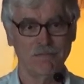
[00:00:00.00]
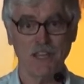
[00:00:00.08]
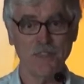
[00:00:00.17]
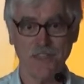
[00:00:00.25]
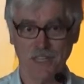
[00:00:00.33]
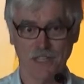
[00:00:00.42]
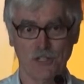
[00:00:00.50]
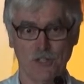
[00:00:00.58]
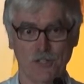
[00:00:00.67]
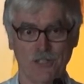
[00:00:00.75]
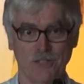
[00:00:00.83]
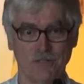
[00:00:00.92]
nothing can
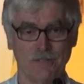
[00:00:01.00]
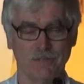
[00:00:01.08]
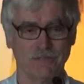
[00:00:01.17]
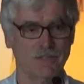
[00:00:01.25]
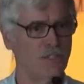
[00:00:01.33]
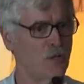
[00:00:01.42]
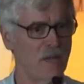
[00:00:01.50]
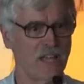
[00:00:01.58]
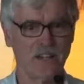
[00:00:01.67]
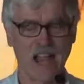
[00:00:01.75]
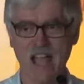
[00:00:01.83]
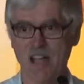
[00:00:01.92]
hurt you. No
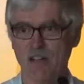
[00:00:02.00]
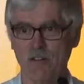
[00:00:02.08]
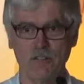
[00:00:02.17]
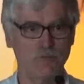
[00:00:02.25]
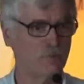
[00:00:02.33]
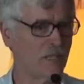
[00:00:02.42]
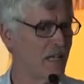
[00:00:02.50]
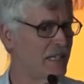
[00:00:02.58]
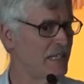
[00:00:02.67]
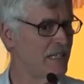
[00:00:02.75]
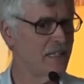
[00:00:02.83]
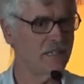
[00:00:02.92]
matter how
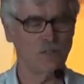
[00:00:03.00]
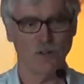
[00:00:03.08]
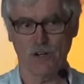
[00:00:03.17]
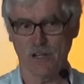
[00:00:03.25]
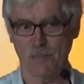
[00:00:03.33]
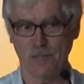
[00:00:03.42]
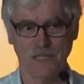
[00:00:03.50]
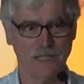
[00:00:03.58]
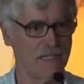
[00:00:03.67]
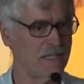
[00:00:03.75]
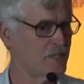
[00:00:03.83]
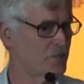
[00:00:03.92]
bloody and horrible
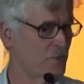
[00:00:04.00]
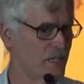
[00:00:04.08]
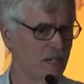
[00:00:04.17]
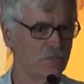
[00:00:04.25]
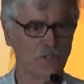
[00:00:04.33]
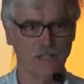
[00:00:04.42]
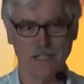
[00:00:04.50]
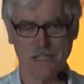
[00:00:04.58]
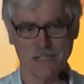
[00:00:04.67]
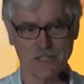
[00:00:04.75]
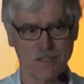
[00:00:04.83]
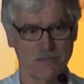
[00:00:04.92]
it is, whatever it
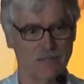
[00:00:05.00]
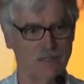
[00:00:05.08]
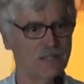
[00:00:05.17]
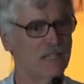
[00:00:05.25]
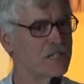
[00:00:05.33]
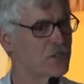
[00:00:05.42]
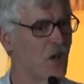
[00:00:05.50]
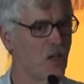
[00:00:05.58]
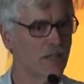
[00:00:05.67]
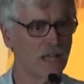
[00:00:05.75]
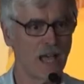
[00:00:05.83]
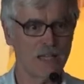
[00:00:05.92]
is. It's
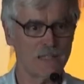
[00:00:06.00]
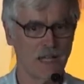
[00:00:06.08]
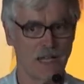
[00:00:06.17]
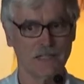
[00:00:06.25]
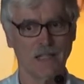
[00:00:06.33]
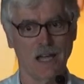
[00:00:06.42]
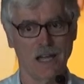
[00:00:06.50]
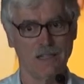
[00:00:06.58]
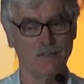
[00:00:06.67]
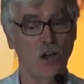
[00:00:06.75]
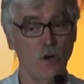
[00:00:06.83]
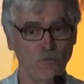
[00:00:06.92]
all God, God,
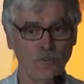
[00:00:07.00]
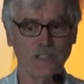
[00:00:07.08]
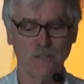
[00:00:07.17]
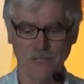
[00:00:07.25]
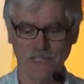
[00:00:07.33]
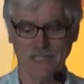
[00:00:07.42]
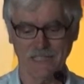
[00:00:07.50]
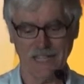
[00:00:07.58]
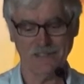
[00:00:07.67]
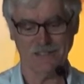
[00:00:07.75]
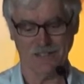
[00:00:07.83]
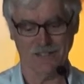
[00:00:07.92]
God. Hopefully we can
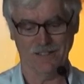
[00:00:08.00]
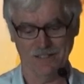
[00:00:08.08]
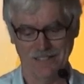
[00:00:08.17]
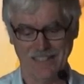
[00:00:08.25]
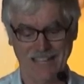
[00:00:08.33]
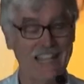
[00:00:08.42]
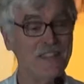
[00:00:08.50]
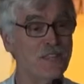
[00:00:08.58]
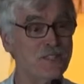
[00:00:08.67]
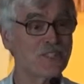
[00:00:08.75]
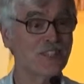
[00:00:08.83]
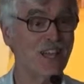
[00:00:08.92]
get there in
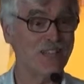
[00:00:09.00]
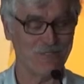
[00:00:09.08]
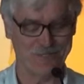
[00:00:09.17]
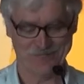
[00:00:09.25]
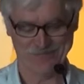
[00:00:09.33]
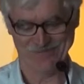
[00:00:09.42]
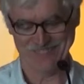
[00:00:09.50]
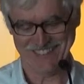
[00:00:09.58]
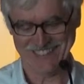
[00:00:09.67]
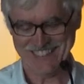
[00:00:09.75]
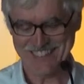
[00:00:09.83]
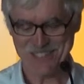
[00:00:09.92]
this life.
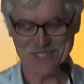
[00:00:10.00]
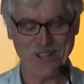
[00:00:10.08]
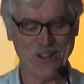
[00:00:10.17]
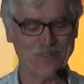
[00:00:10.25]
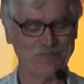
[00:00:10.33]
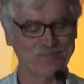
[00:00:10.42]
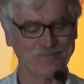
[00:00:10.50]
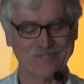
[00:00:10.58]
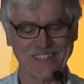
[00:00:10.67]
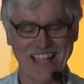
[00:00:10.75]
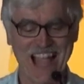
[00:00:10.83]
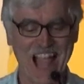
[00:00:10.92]

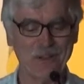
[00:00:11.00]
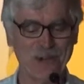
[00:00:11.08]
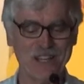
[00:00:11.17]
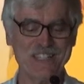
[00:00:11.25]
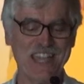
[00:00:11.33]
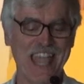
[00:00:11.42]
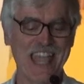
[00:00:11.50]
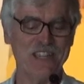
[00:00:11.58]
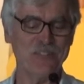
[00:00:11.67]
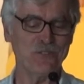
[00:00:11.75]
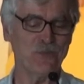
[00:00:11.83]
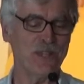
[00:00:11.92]
So, I want to
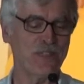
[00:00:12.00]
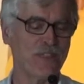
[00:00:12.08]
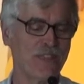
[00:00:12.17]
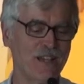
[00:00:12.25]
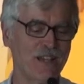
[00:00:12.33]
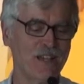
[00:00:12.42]
end with